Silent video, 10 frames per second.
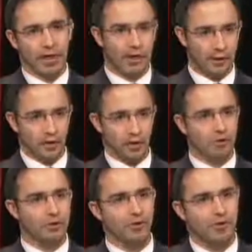and it
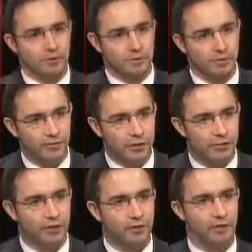goes to a specific
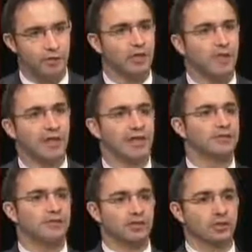institution, that
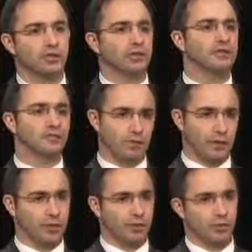institution is
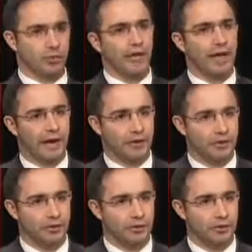flush with
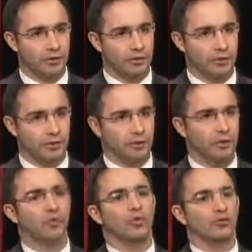cash.
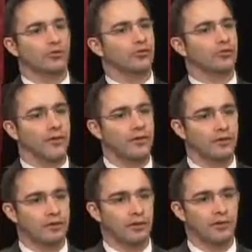So we've
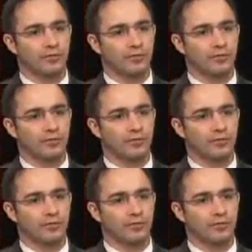created the